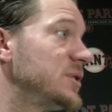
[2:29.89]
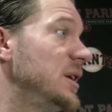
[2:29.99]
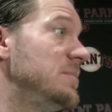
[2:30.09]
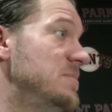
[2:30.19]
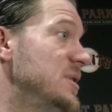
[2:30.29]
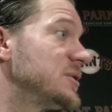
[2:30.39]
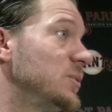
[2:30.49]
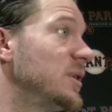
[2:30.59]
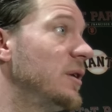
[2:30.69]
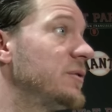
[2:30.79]
that he missed
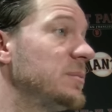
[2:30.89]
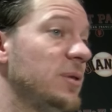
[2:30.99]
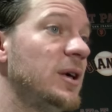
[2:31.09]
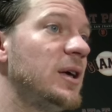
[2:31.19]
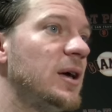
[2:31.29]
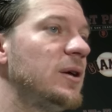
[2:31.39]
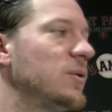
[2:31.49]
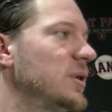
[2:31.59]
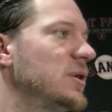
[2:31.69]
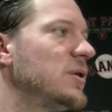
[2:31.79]
with over the plate got hit
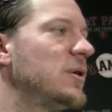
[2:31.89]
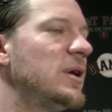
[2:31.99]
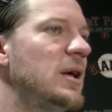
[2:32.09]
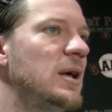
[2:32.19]
really hard.